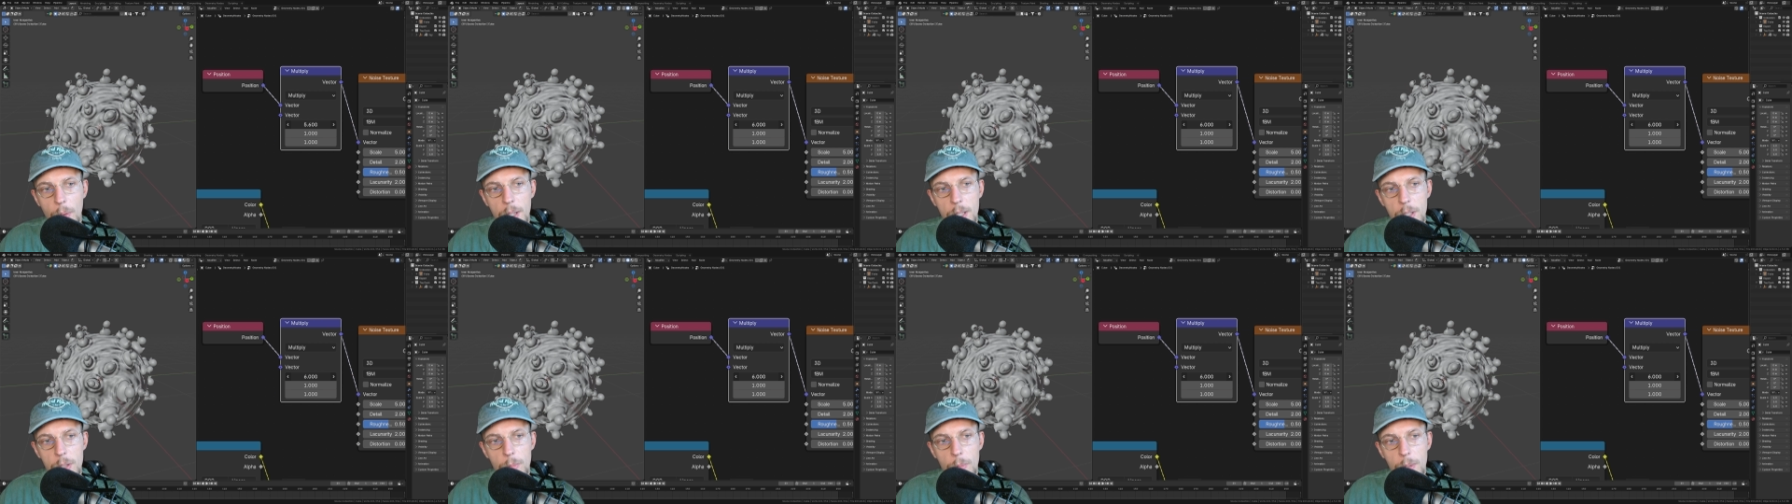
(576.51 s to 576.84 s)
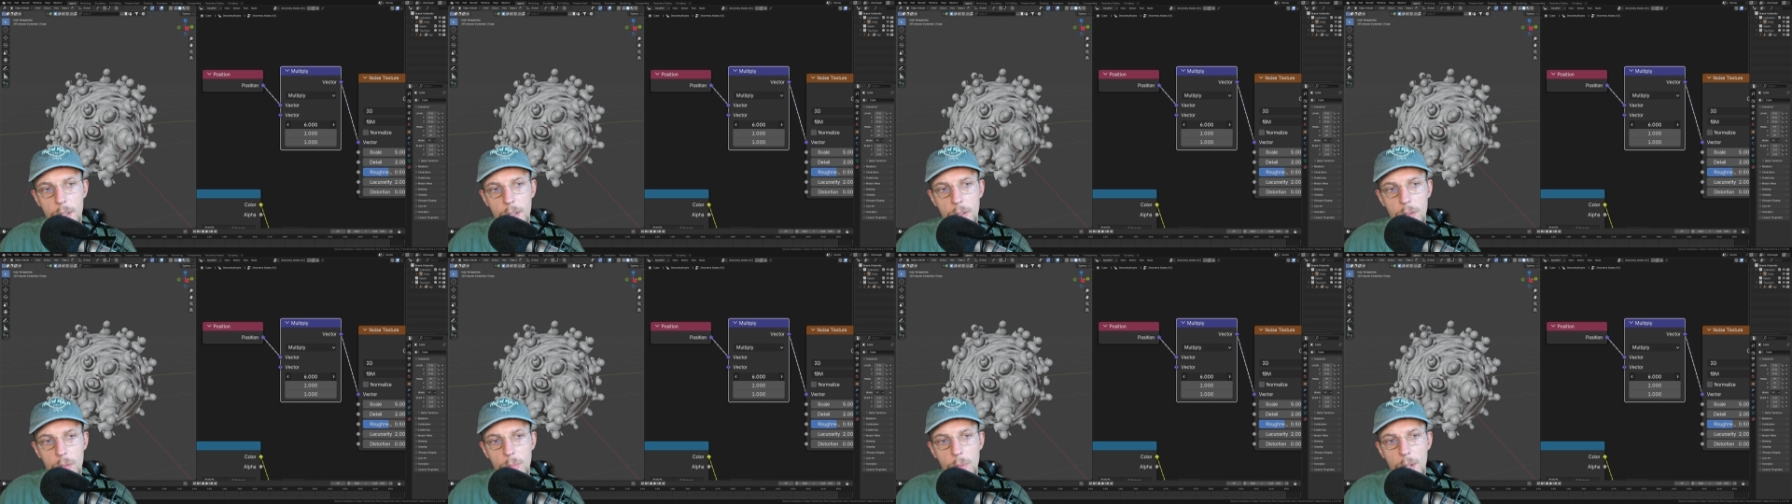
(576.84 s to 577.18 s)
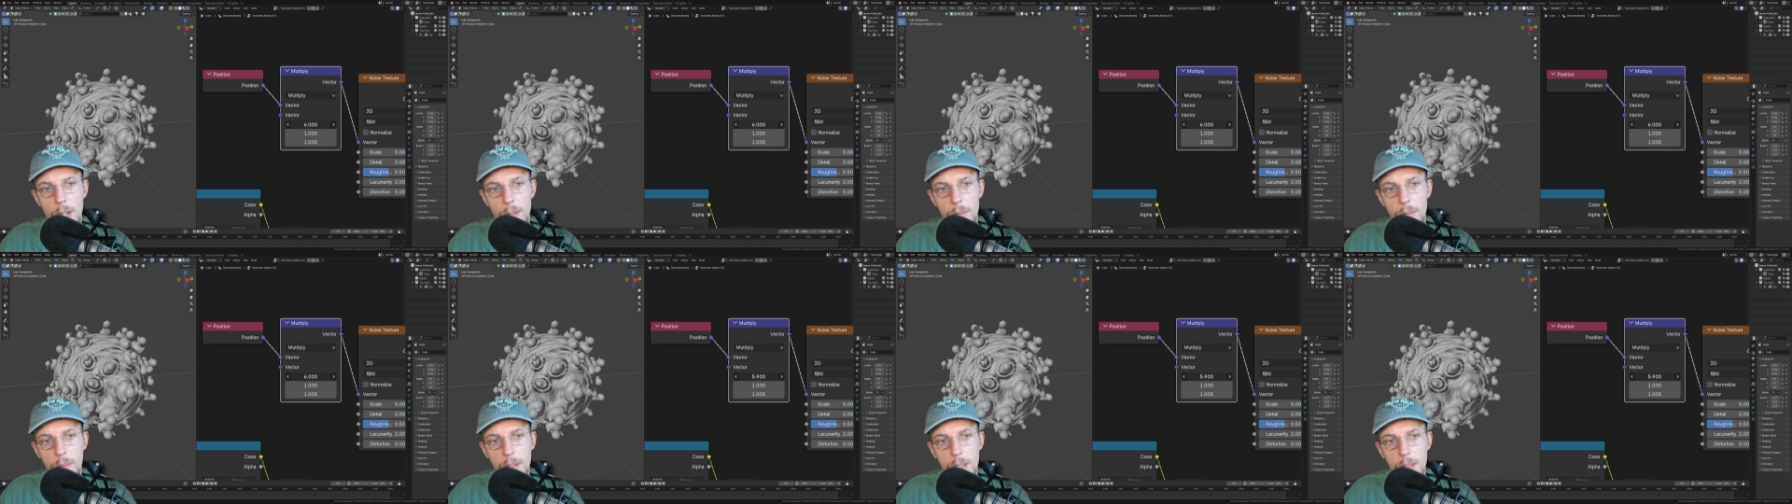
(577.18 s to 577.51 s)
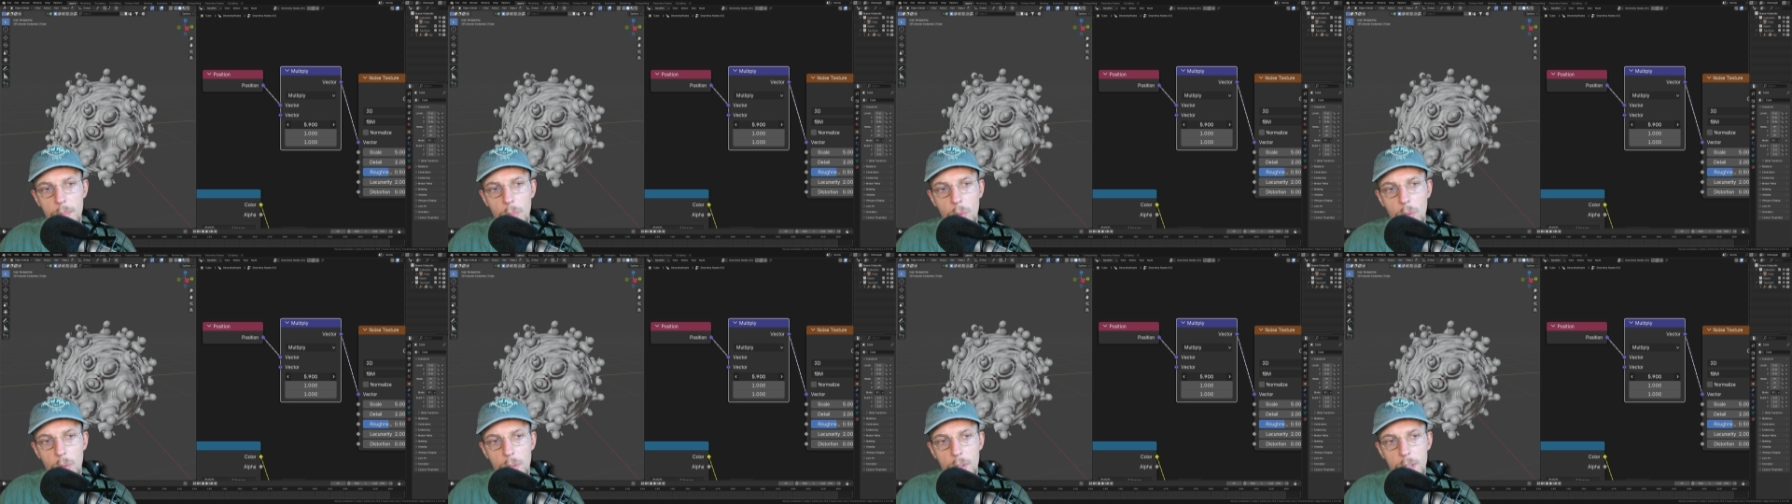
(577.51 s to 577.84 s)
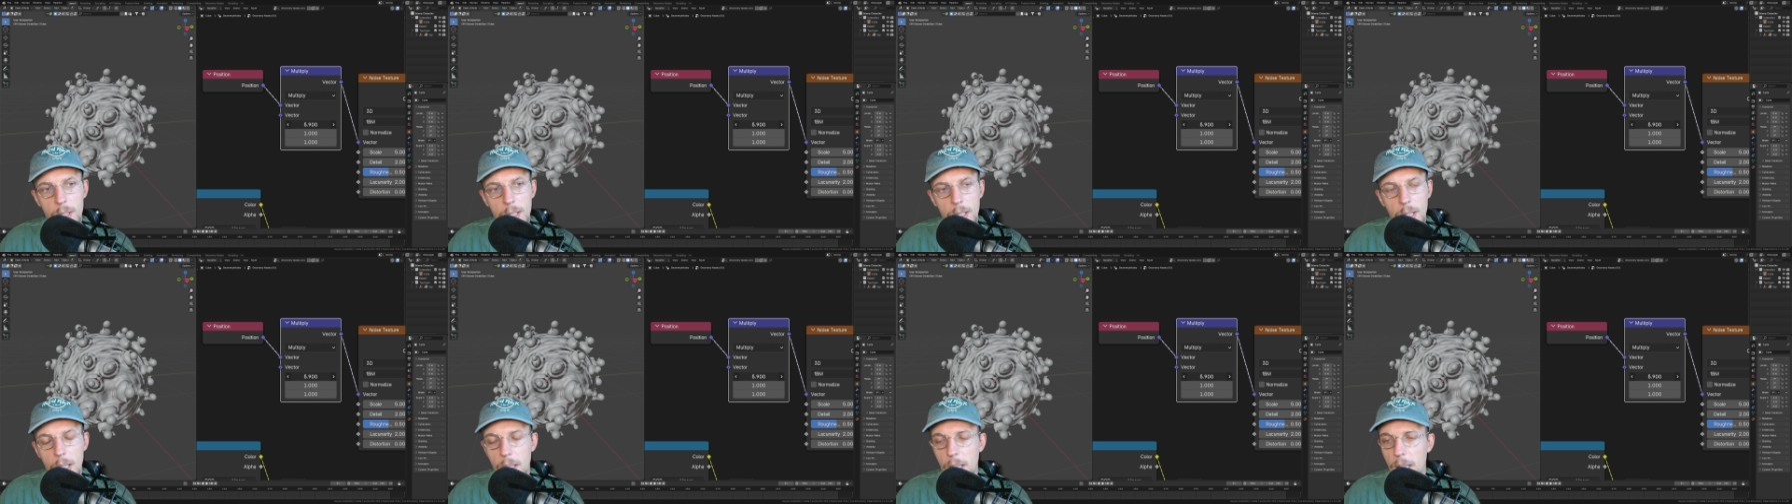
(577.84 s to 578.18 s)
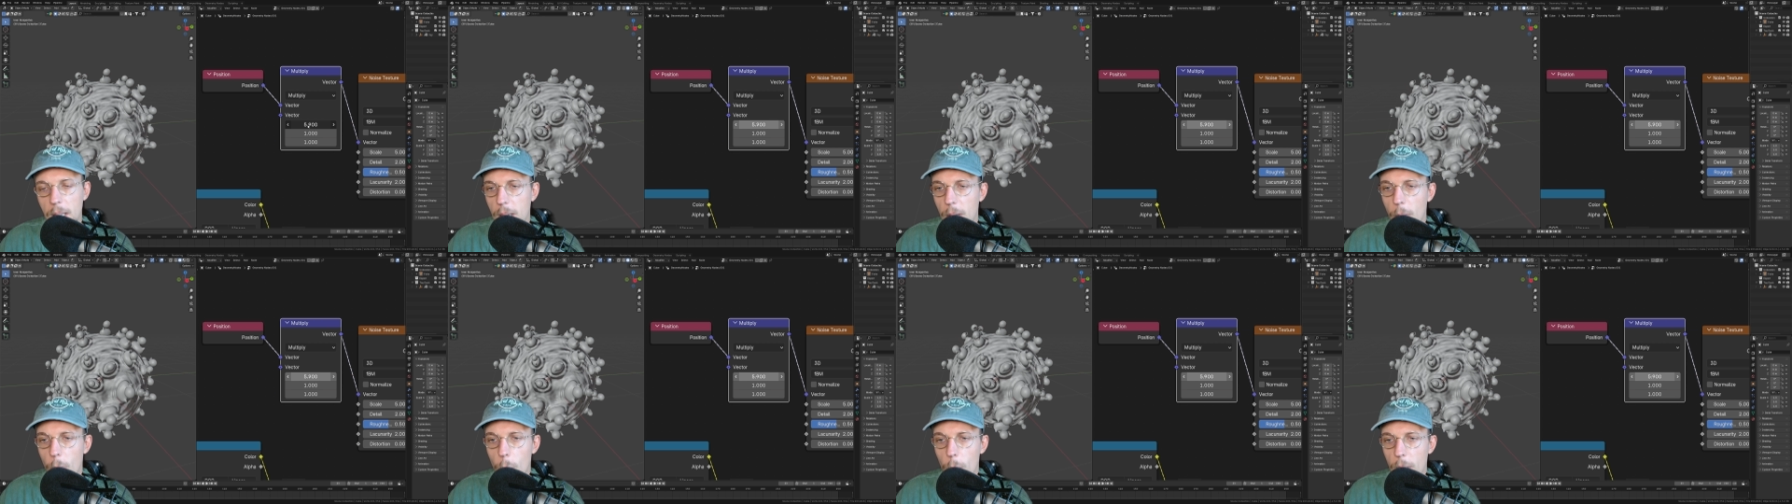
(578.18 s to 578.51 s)
this one, to have it more in a,
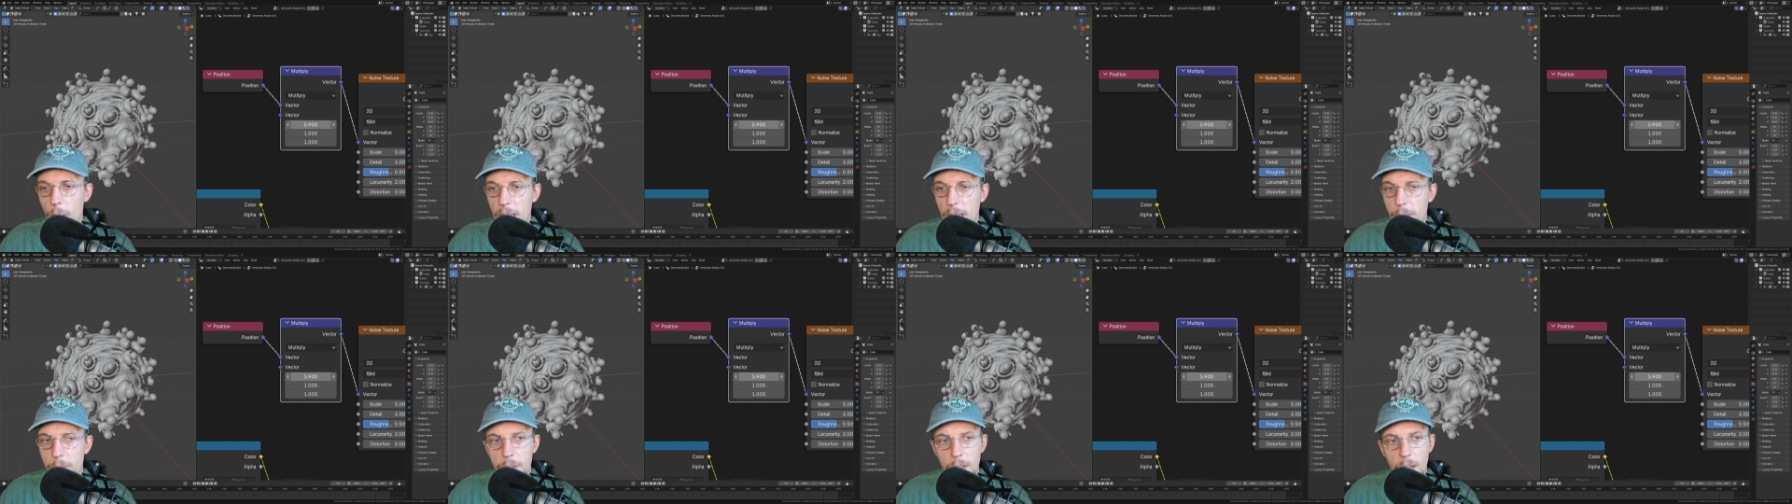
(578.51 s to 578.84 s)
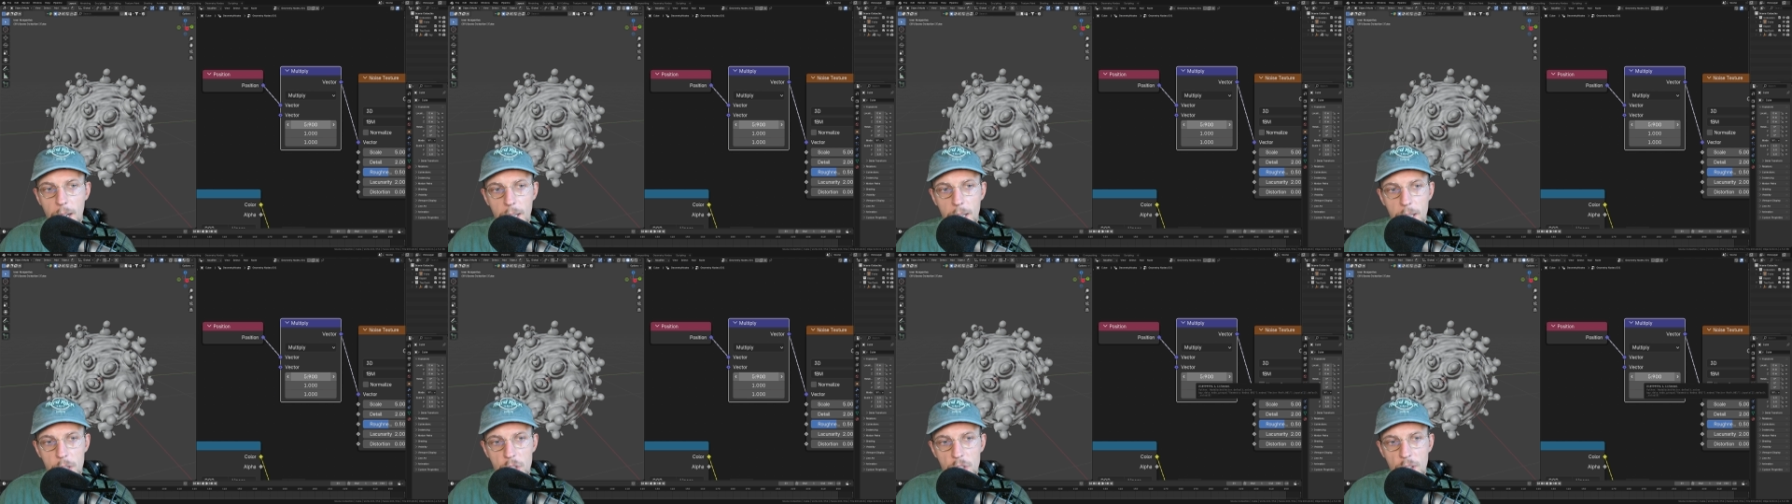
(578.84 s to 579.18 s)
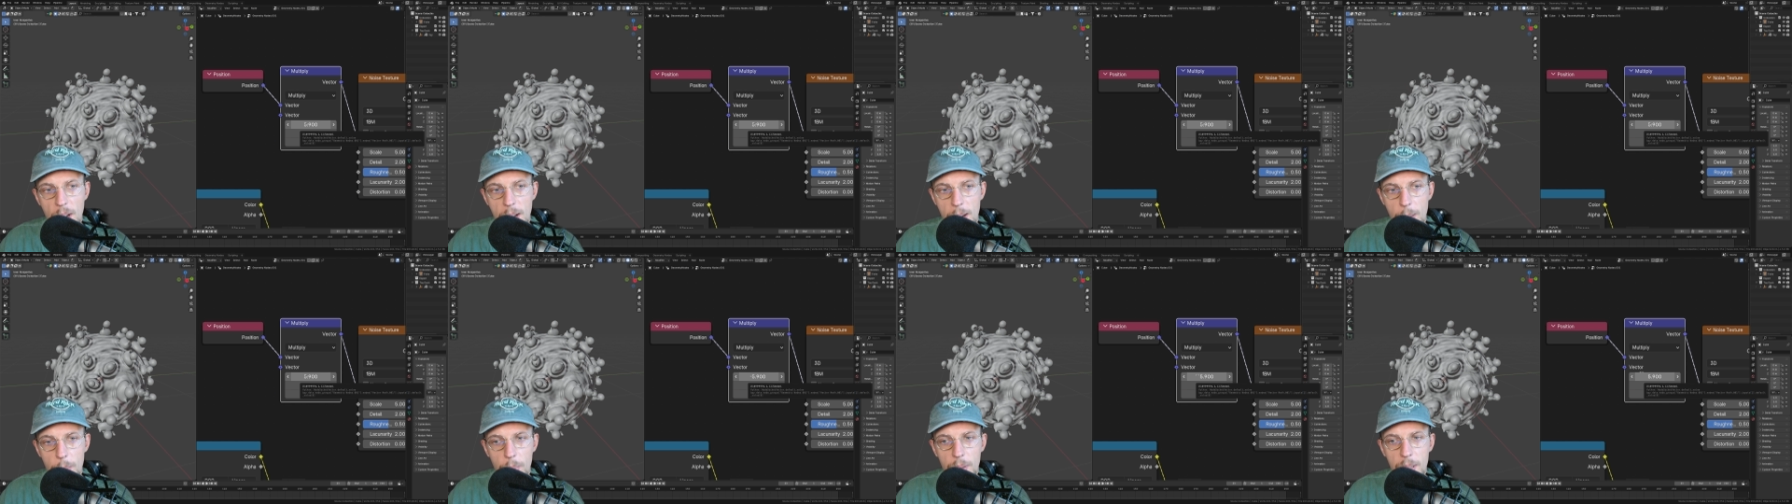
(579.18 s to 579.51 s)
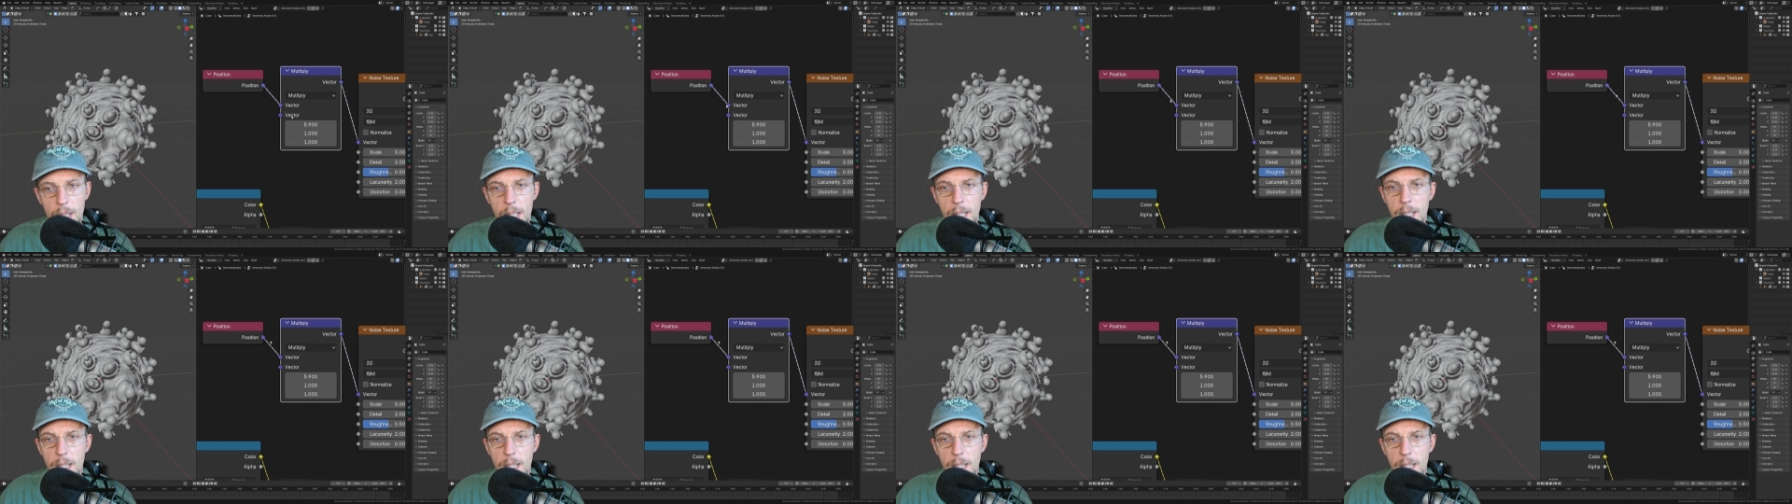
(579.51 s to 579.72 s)
like a wave kind of shape.